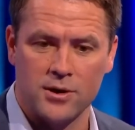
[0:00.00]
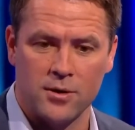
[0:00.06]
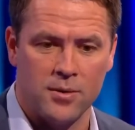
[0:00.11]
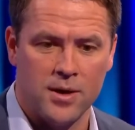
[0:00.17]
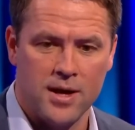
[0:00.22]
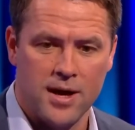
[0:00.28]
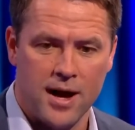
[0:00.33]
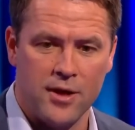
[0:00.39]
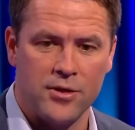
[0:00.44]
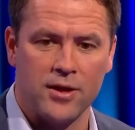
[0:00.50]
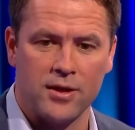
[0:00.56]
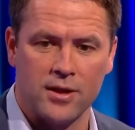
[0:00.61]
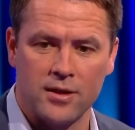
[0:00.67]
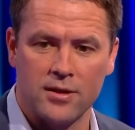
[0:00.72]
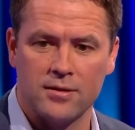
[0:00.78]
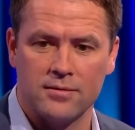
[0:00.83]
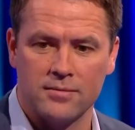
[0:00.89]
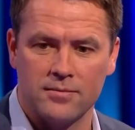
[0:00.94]
So I think
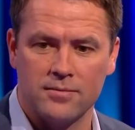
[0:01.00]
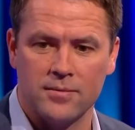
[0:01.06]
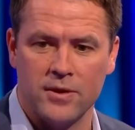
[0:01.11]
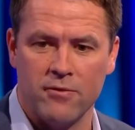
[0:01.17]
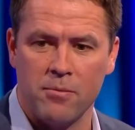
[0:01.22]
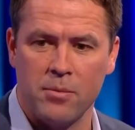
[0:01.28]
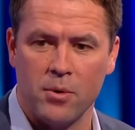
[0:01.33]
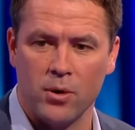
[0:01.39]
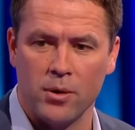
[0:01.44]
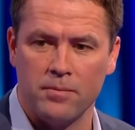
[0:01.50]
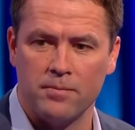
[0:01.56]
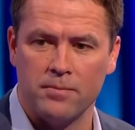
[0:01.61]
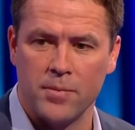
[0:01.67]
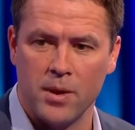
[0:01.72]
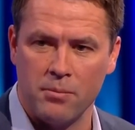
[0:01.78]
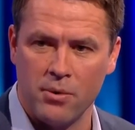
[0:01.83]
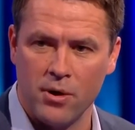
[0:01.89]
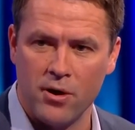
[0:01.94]
Liverpool
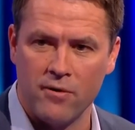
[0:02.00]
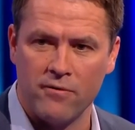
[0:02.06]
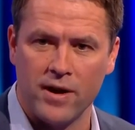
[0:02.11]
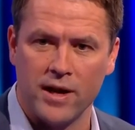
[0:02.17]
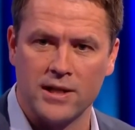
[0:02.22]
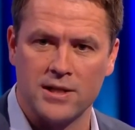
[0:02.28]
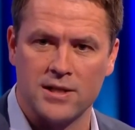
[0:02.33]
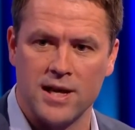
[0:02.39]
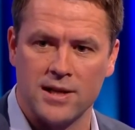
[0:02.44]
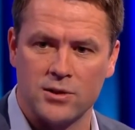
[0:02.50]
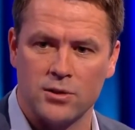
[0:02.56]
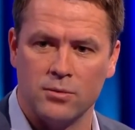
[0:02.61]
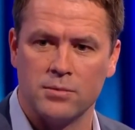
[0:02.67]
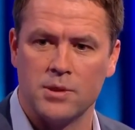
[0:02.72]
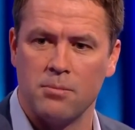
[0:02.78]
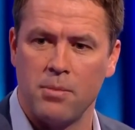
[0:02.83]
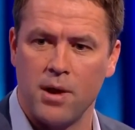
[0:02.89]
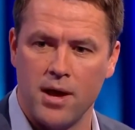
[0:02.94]
are perfectly set
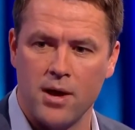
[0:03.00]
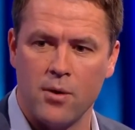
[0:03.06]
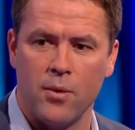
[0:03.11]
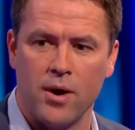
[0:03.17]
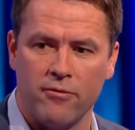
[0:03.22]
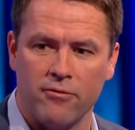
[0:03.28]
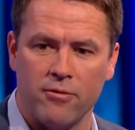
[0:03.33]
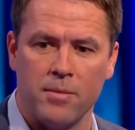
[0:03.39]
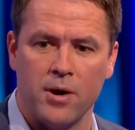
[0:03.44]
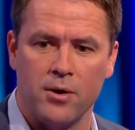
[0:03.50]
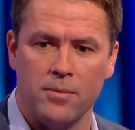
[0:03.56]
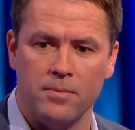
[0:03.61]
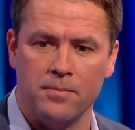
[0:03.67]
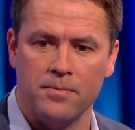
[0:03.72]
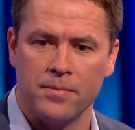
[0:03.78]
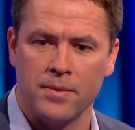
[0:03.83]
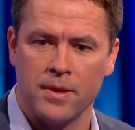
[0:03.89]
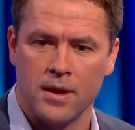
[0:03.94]
up to play away from home,
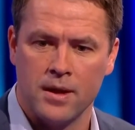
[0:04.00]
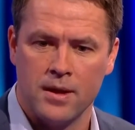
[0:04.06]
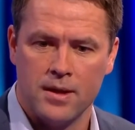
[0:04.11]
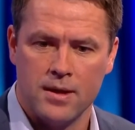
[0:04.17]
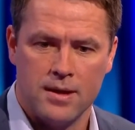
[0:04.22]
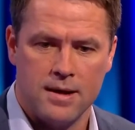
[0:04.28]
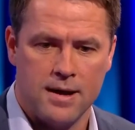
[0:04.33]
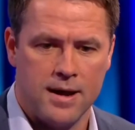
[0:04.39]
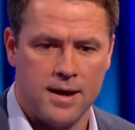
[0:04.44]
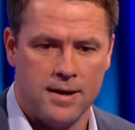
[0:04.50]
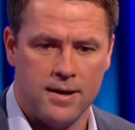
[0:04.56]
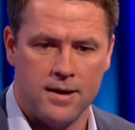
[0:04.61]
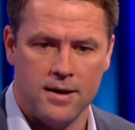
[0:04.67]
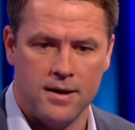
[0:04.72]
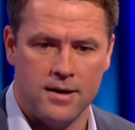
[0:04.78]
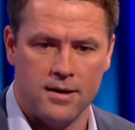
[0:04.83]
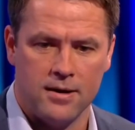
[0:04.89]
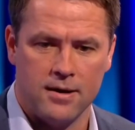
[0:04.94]
and
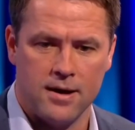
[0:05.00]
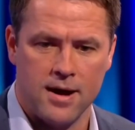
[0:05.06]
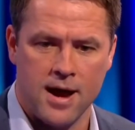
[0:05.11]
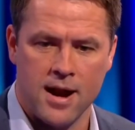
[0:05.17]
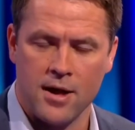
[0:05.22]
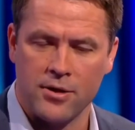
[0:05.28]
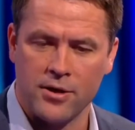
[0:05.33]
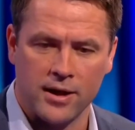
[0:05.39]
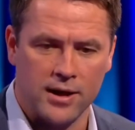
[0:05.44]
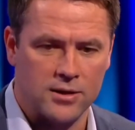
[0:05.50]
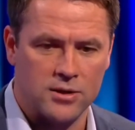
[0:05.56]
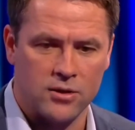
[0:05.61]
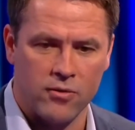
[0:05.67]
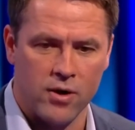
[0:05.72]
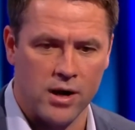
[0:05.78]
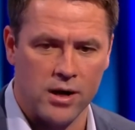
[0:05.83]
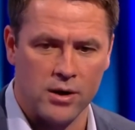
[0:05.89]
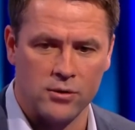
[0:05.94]
I think it's a
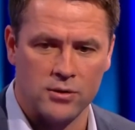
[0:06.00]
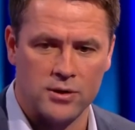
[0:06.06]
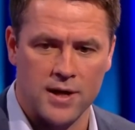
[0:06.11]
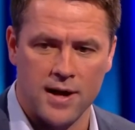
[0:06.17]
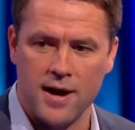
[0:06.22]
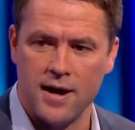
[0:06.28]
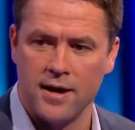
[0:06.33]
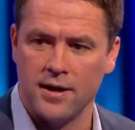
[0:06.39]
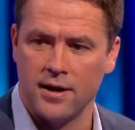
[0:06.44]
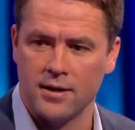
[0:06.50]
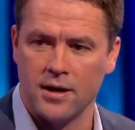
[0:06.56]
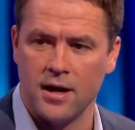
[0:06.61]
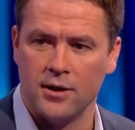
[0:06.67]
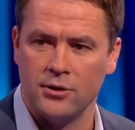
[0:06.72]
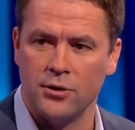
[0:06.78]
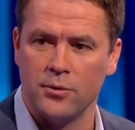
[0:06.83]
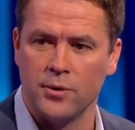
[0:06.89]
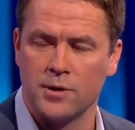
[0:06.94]
really good tie, and
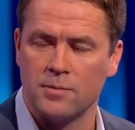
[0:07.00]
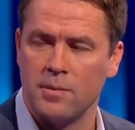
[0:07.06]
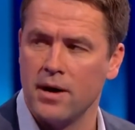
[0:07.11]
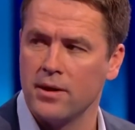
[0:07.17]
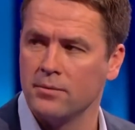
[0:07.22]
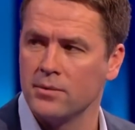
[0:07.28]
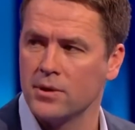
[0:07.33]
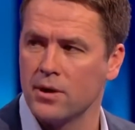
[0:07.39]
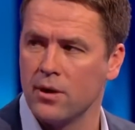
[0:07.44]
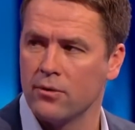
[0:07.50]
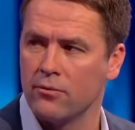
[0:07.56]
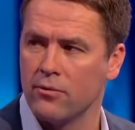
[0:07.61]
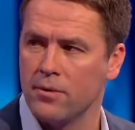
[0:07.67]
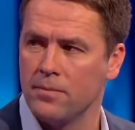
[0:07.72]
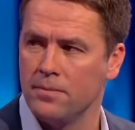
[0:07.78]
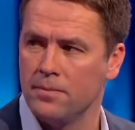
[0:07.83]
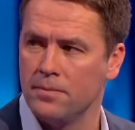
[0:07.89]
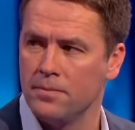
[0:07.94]
I do expect them to go through.